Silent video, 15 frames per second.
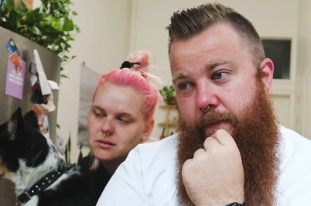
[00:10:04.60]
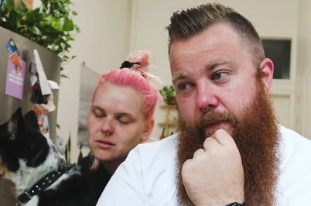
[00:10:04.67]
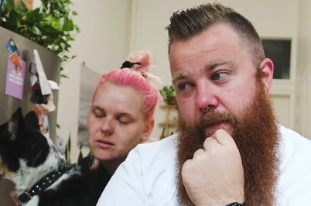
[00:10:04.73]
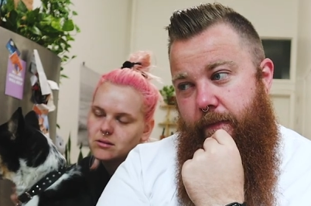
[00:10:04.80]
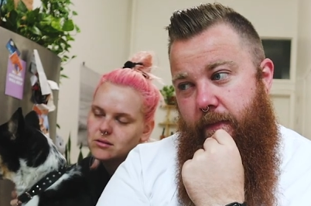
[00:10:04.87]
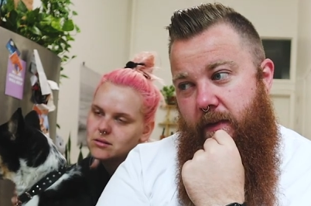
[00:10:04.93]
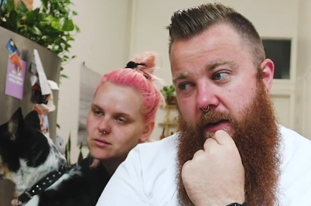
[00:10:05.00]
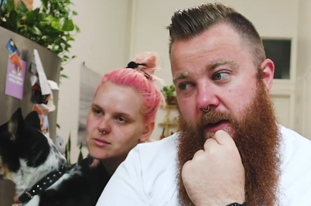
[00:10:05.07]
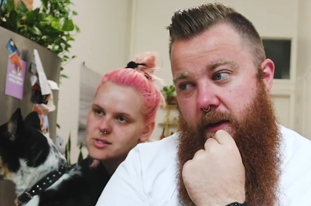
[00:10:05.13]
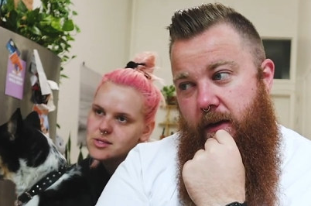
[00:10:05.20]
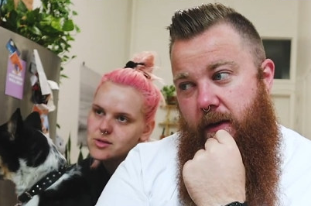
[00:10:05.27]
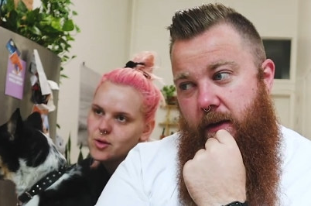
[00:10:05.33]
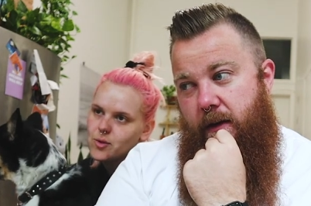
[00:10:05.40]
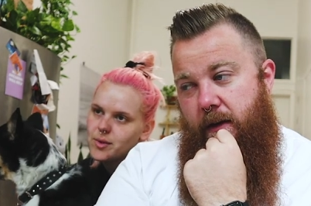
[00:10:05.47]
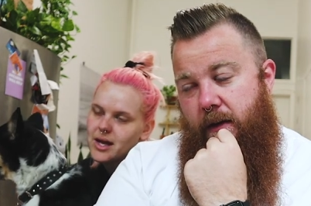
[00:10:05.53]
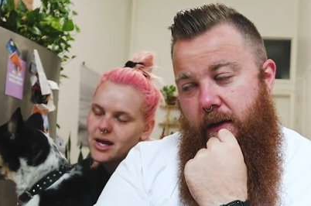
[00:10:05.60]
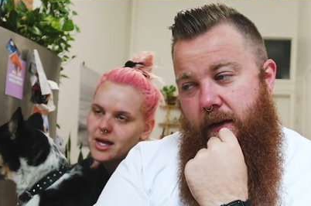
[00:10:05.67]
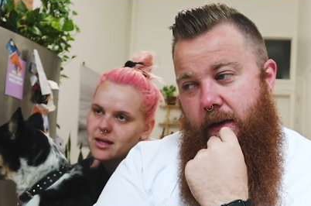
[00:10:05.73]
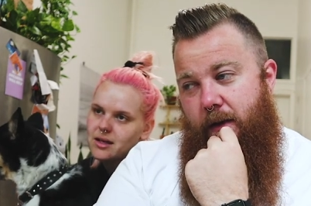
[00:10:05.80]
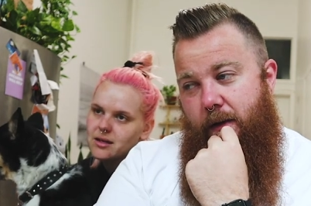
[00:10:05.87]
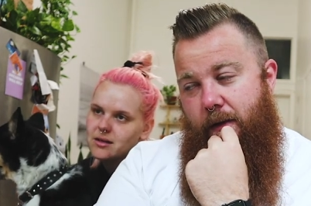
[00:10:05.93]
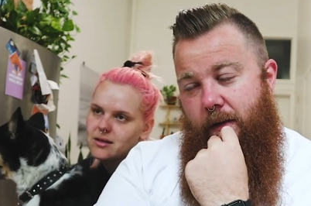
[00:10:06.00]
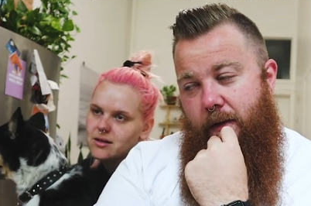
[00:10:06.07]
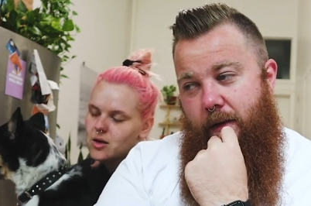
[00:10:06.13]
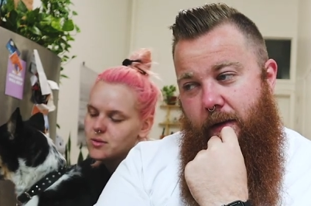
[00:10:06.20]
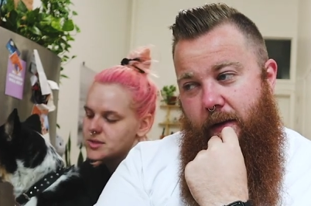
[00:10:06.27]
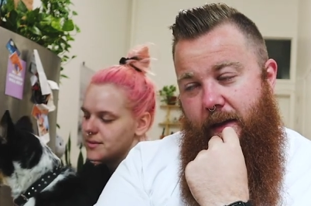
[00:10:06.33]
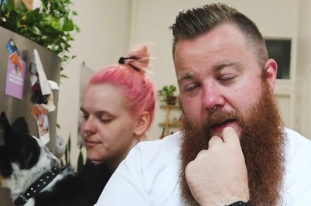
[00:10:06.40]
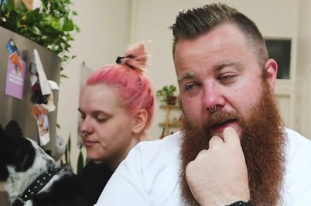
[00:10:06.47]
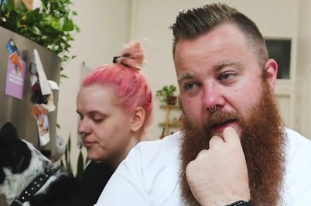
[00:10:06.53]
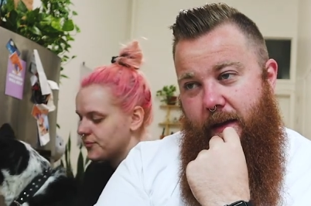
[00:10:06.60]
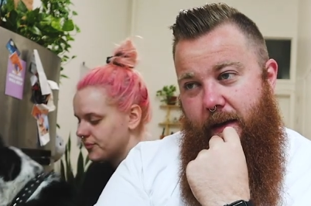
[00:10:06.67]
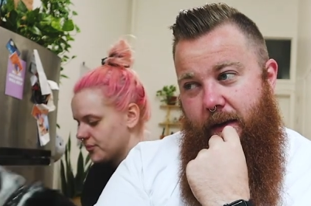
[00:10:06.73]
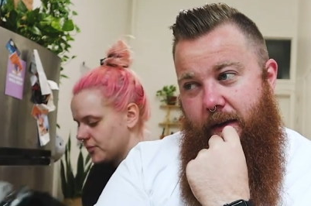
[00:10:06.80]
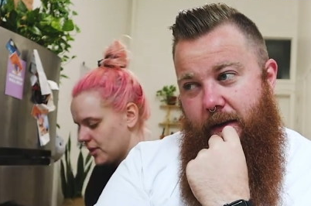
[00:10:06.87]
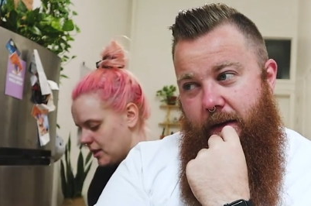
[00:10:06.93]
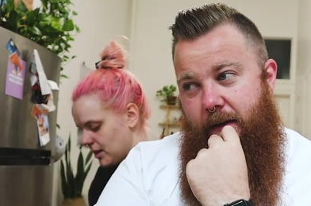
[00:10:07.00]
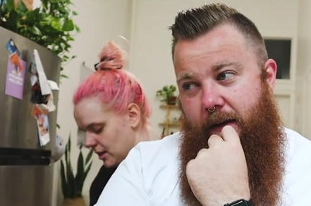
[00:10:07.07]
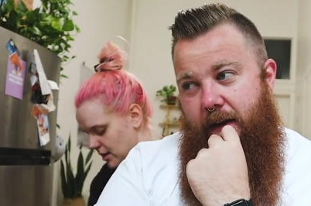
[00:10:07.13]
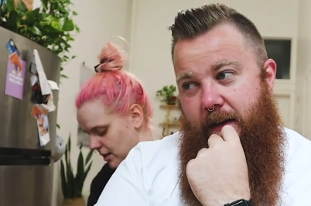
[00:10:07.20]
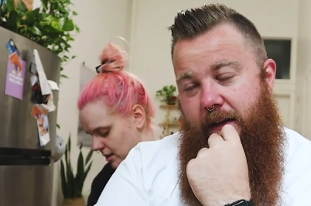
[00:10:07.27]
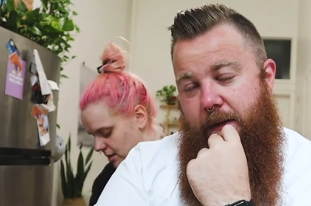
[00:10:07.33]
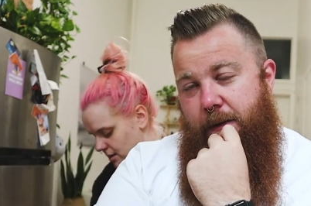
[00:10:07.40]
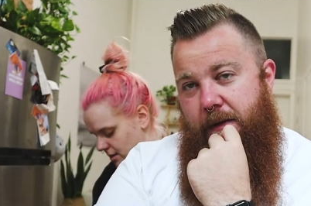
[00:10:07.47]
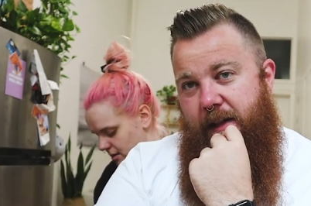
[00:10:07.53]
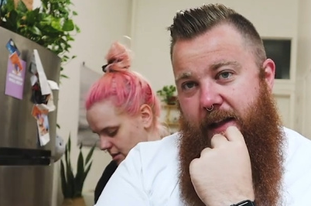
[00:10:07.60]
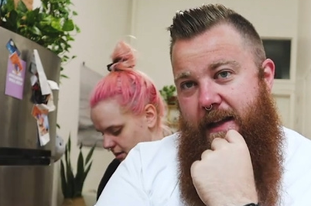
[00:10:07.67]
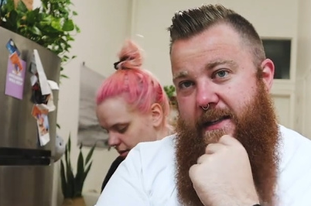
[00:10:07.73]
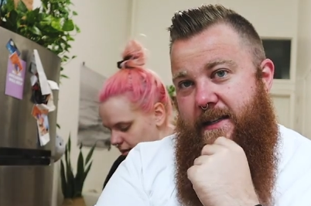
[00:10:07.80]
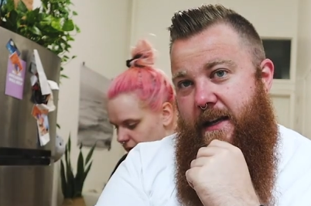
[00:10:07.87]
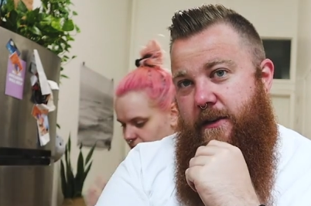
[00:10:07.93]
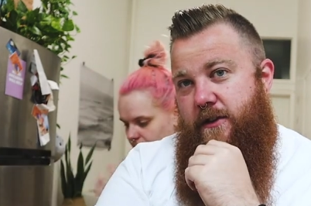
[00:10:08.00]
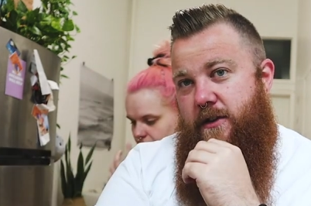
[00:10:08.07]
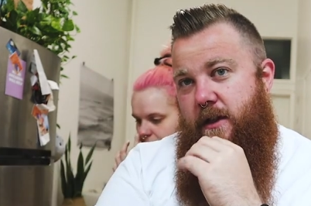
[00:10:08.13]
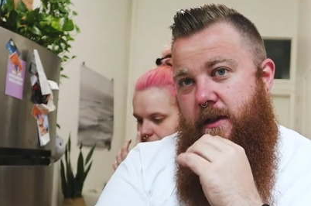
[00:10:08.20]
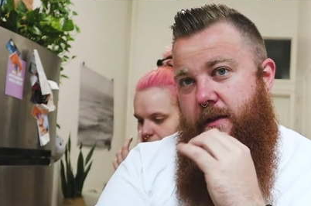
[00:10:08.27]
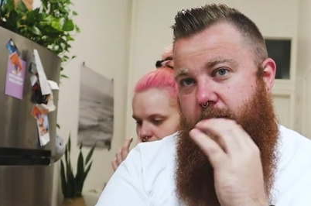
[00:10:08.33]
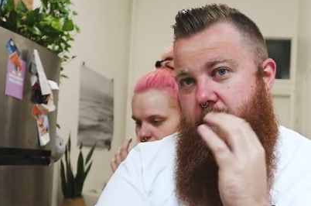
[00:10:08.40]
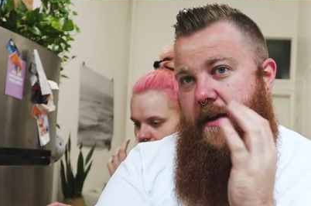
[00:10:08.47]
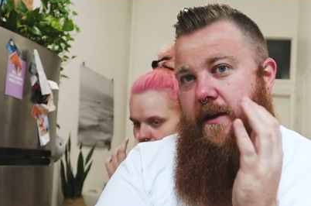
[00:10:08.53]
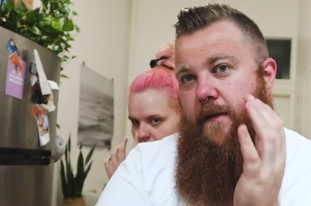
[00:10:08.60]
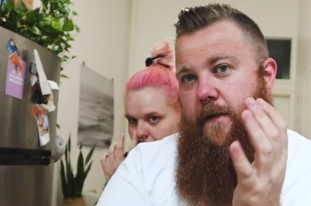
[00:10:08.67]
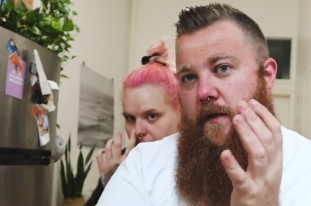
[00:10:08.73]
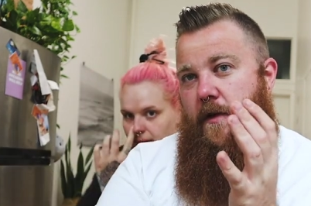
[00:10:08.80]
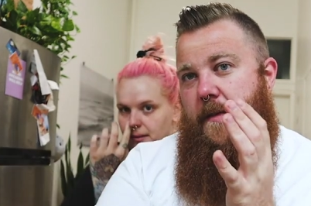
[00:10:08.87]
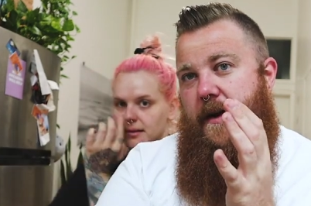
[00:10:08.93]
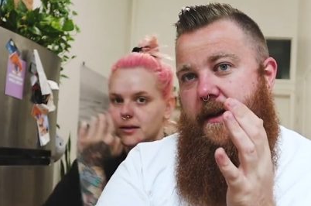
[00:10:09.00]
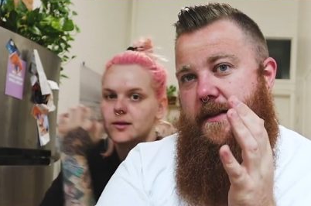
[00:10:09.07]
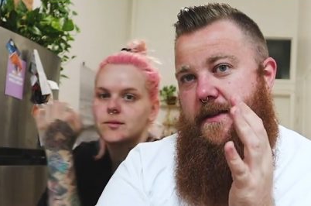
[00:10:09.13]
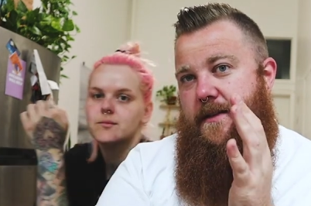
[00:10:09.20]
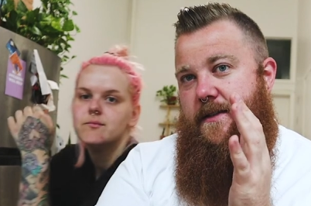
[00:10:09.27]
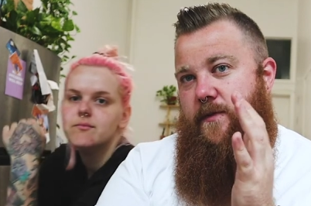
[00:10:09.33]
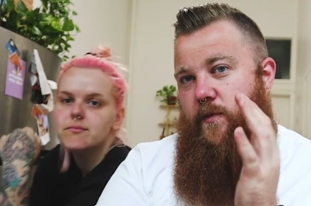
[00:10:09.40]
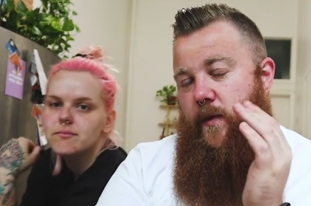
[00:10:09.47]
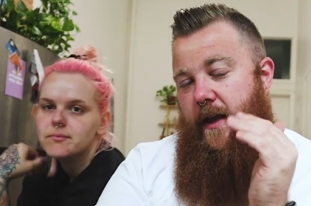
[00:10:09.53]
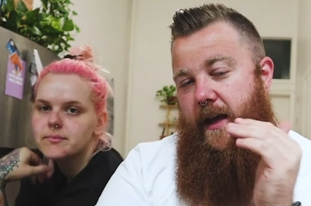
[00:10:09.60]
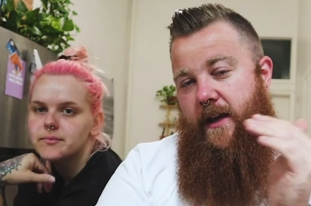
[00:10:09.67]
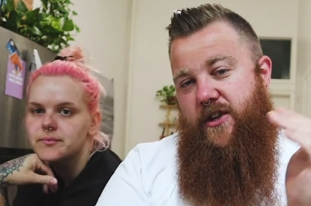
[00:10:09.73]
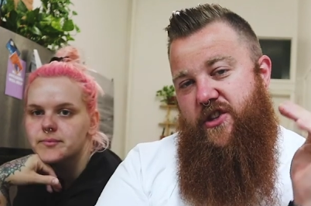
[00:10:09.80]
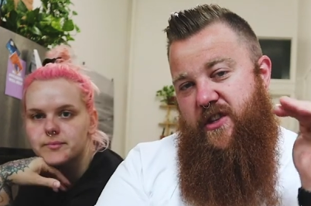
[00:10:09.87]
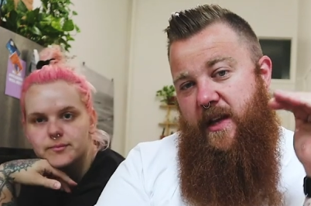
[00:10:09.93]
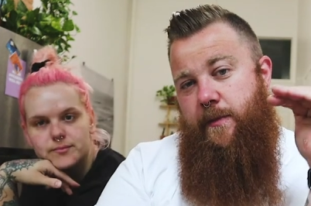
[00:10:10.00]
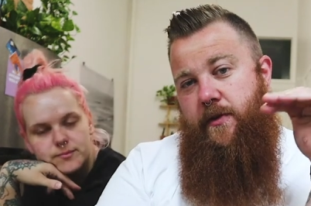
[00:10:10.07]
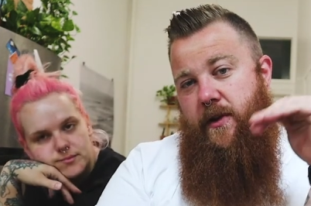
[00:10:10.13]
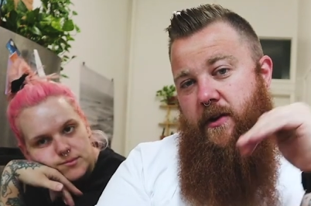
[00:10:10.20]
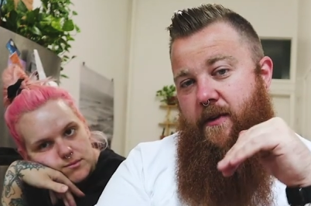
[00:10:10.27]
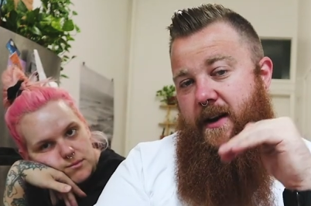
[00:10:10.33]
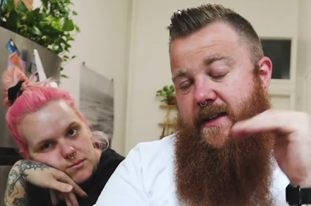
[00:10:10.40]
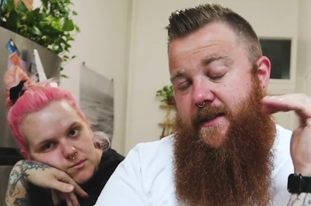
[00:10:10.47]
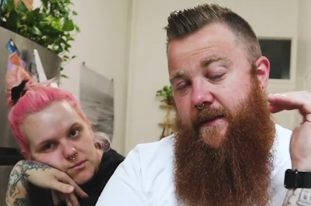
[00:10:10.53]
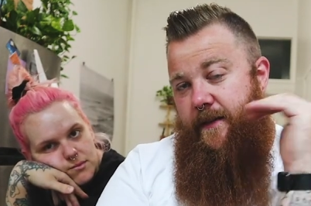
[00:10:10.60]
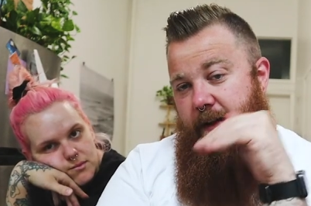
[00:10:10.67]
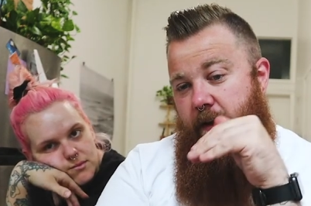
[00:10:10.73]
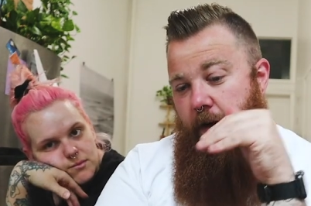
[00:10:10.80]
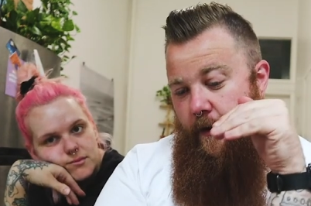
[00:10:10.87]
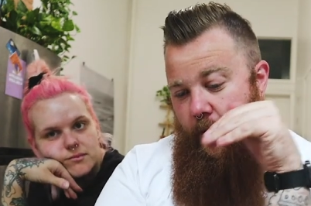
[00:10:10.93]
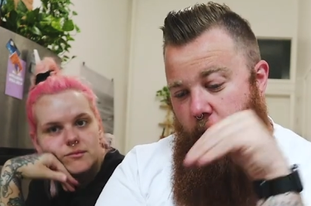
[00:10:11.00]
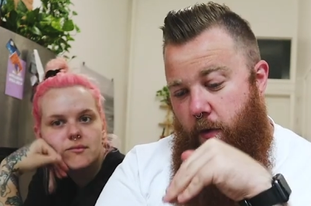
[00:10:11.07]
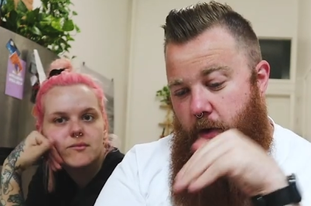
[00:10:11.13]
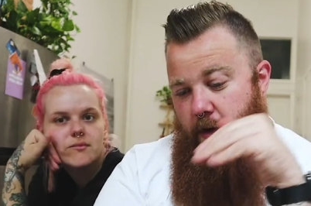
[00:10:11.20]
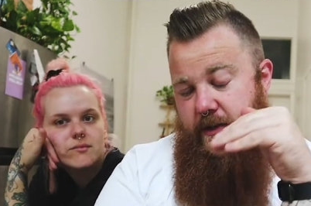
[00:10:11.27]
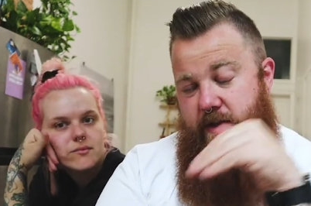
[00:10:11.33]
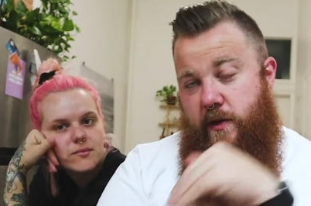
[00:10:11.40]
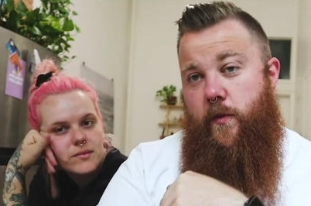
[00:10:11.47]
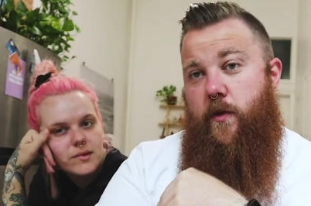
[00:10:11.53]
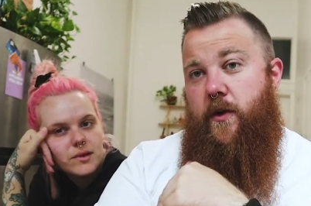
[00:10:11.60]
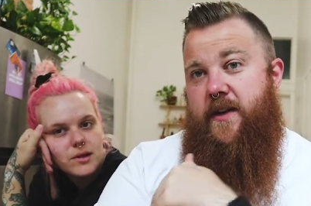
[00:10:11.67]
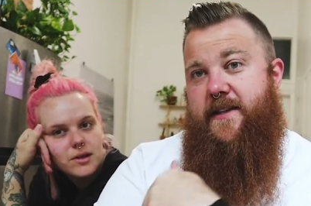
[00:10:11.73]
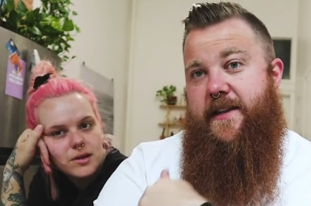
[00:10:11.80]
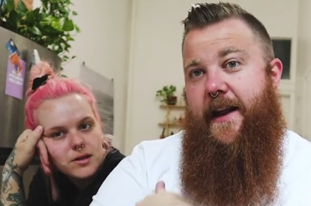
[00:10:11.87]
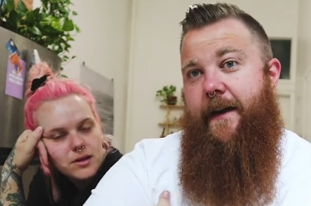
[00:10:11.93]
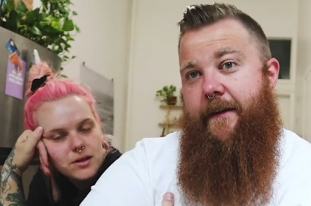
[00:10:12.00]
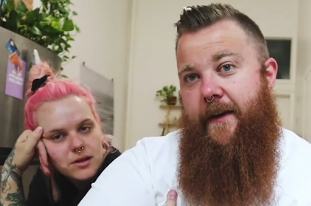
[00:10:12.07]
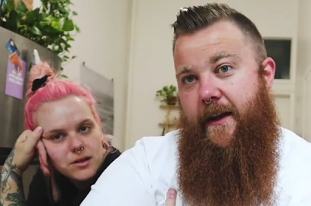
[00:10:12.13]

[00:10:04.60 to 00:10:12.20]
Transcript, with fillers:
Speaker 1: Oh, it was so bad.
Speaker 2: I think the last like 3 or 4 months we had just like progressively gotten worse and worse in our